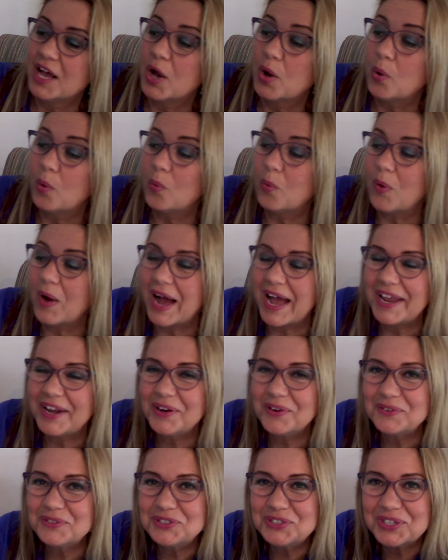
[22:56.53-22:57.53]
Why
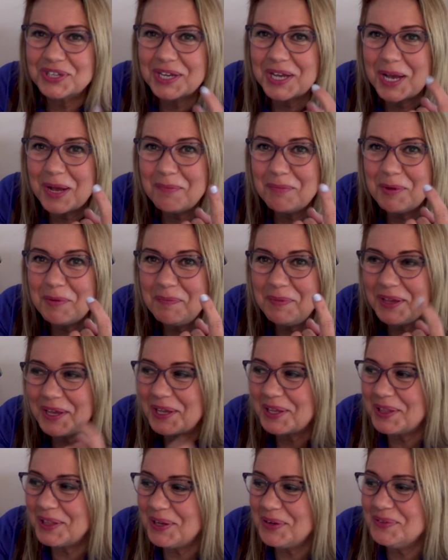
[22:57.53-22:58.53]
don't you come a bit
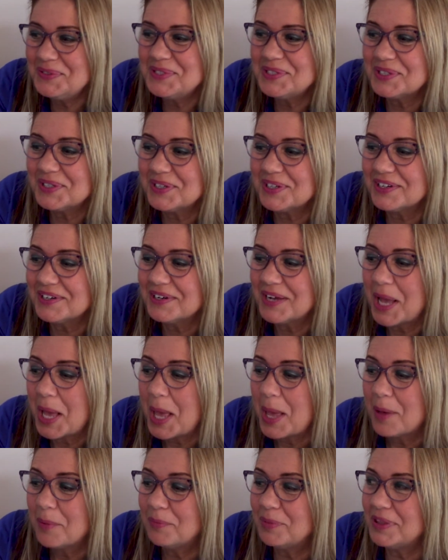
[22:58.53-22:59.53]
closer?
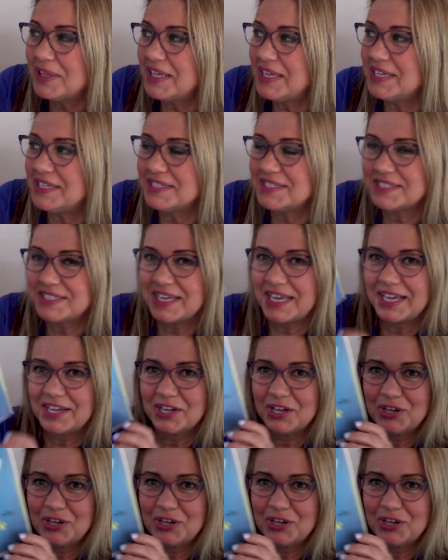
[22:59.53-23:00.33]
Please take a